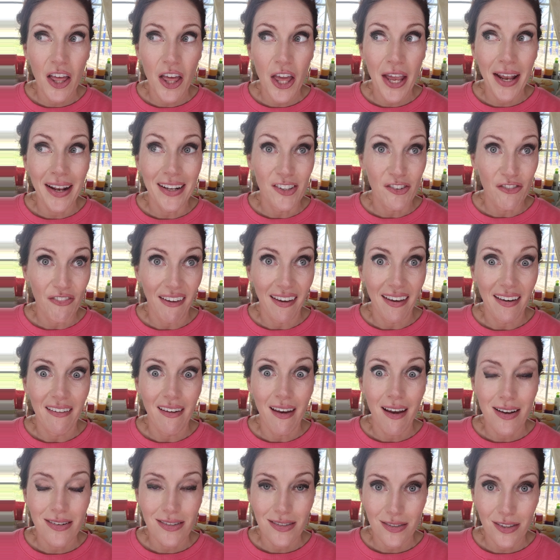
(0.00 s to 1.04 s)
It's
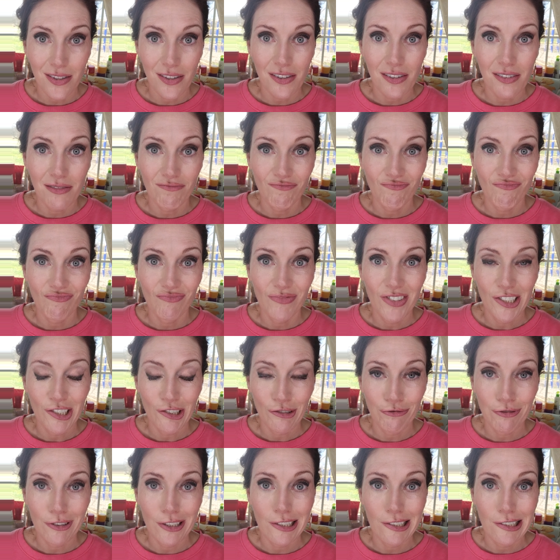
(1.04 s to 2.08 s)
fantastic. It's
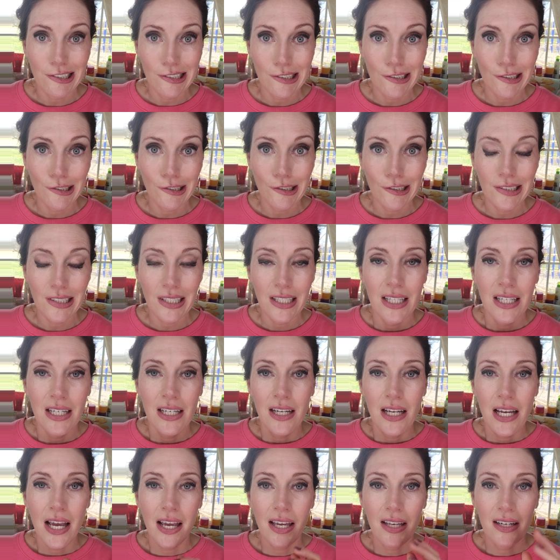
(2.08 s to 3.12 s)
fantastic.
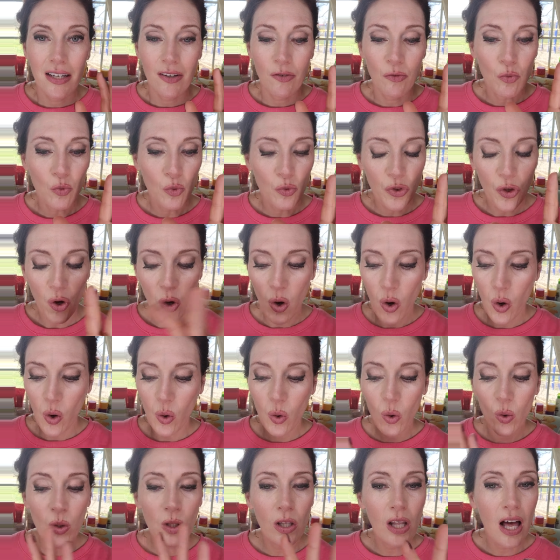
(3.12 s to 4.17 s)
And the
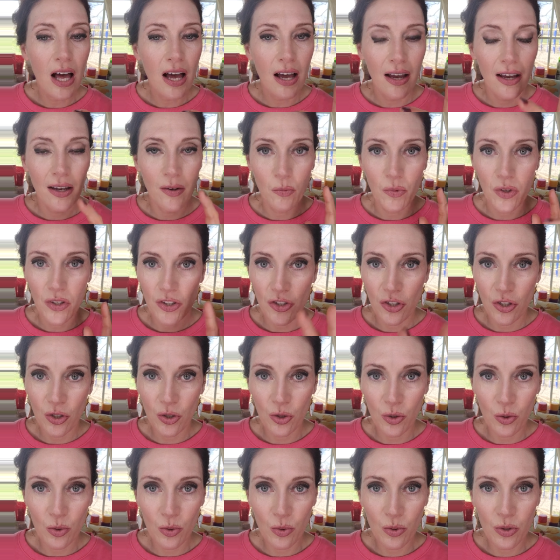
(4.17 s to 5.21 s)
whole line with
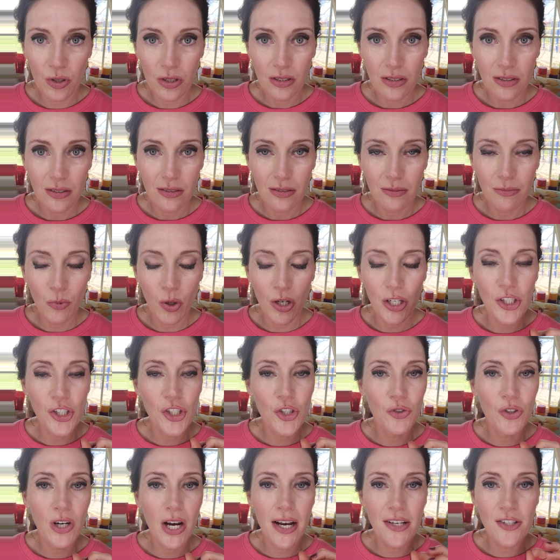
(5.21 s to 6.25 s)
2
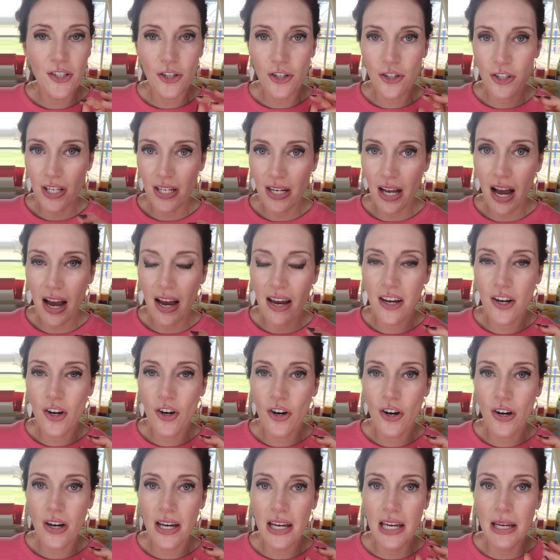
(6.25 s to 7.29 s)
moisturizers, an eye
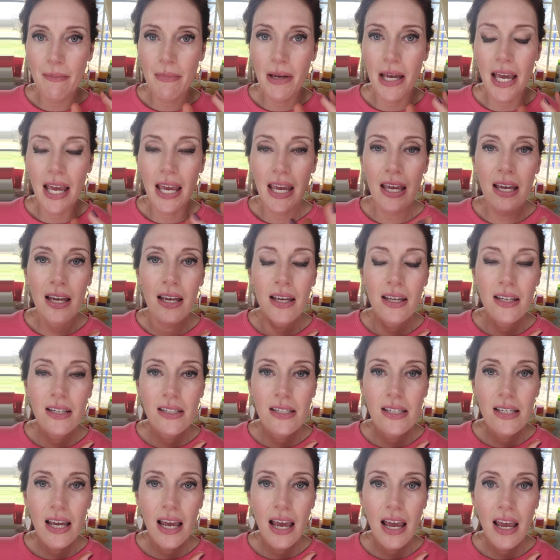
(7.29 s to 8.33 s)
cream,
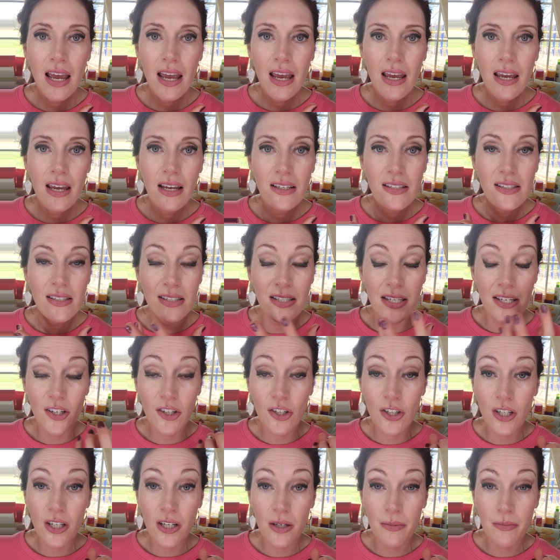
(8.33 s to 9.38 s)
and a
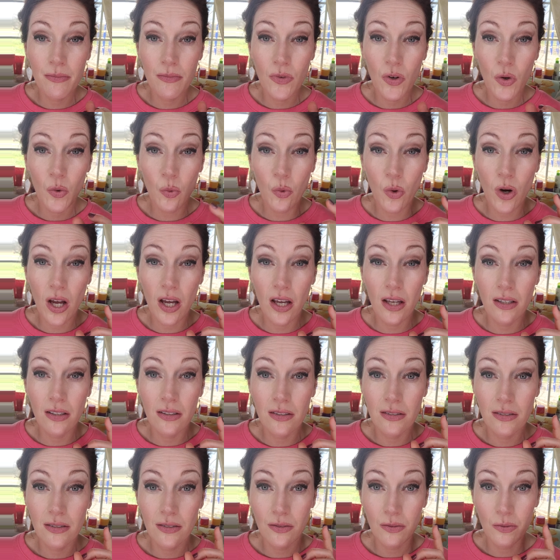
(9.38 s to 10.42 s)
serum
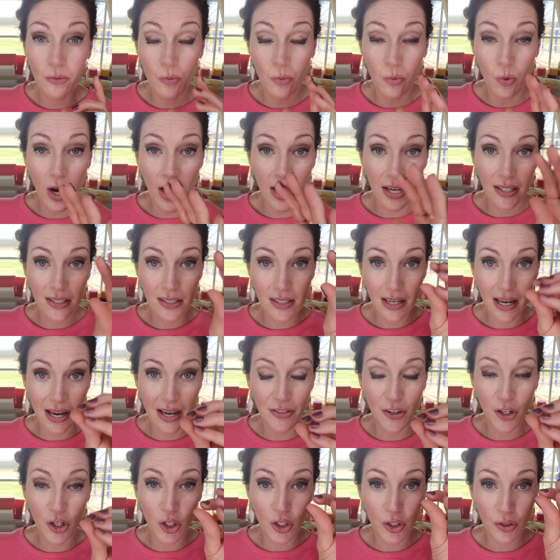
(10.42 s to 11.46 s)
run right at,
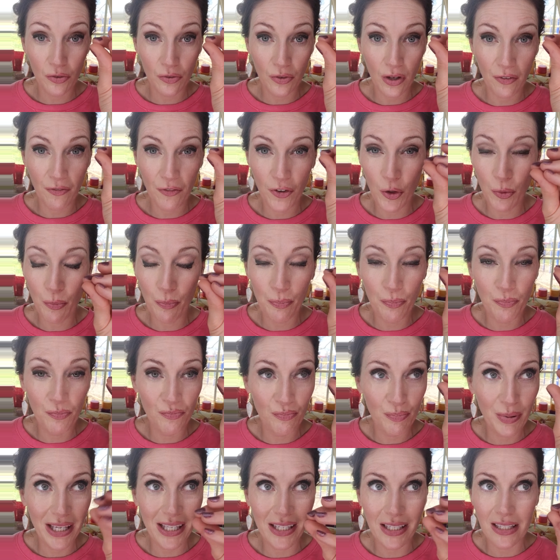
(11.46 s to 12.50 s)
they're a few
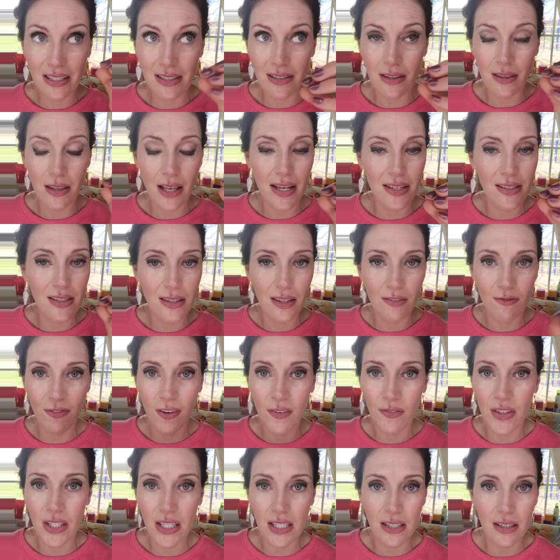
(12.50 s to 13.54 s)
pennies less than
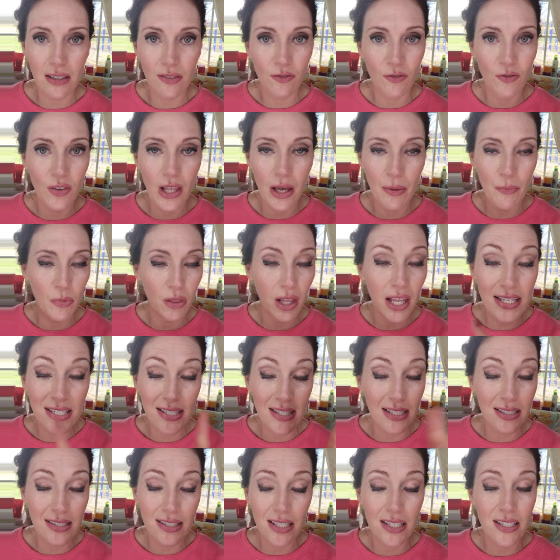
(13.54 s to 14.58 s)

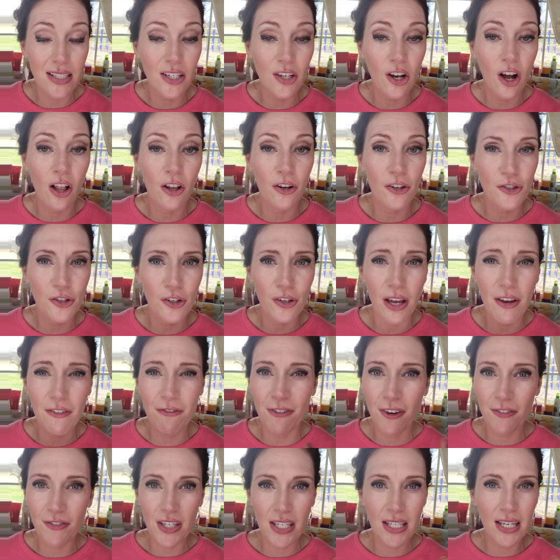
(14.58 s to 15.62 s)
$60. They're like
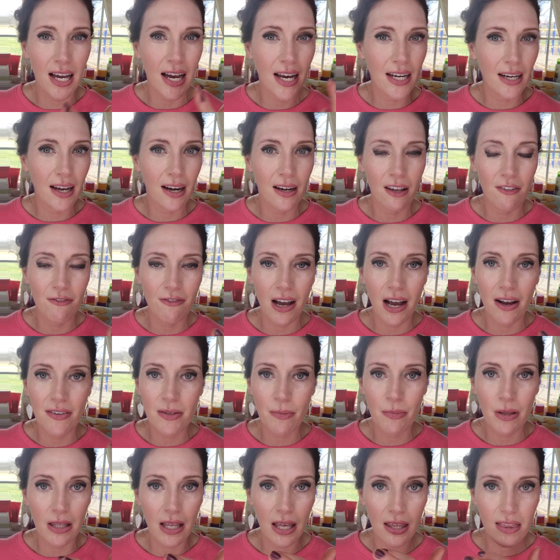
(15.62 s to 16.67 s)
$59.95,
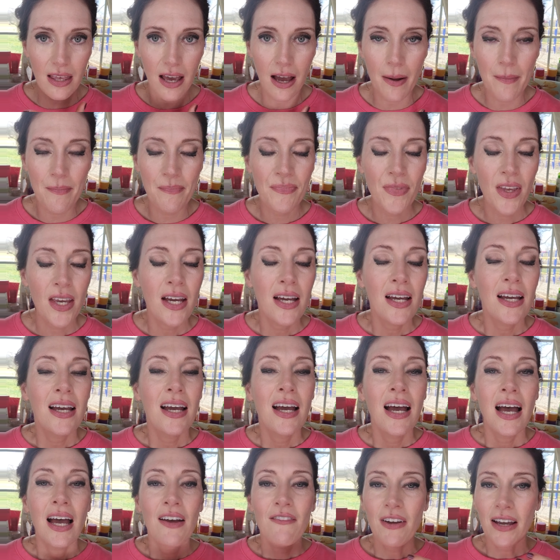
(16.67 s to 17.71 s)
something like that.
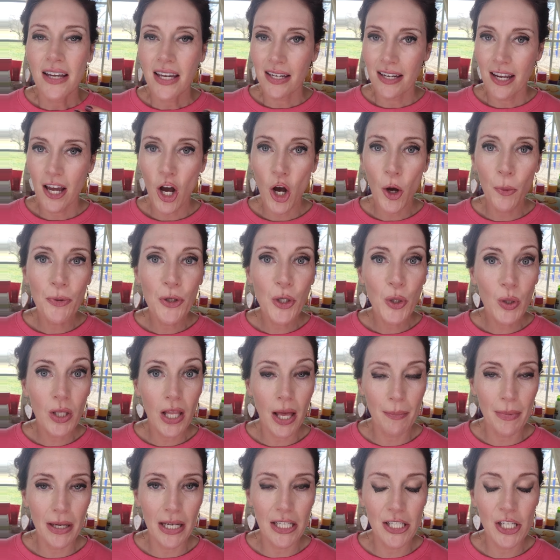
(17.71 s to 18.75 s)
If I can help you,
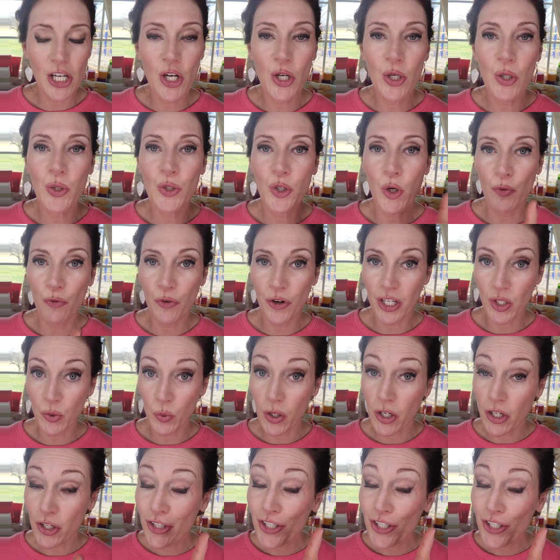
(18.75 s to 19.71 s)
let me know. Don't forget to wear your